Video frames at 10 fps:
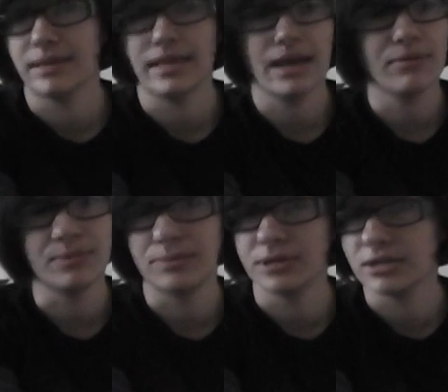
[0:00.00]
and that would
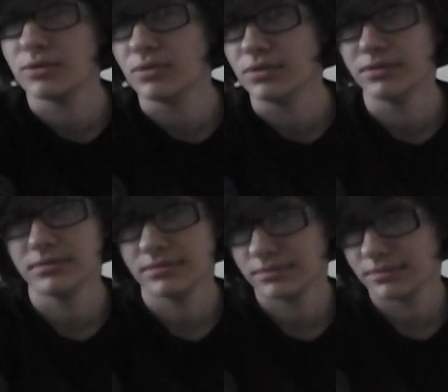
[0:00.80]
be pretty cool.
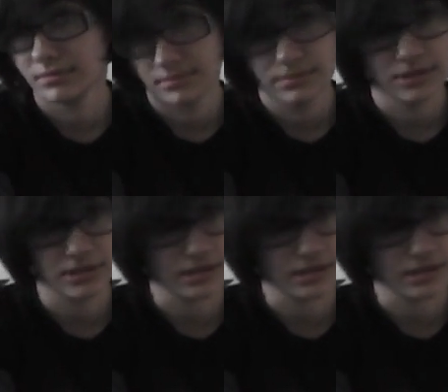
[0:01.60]
Just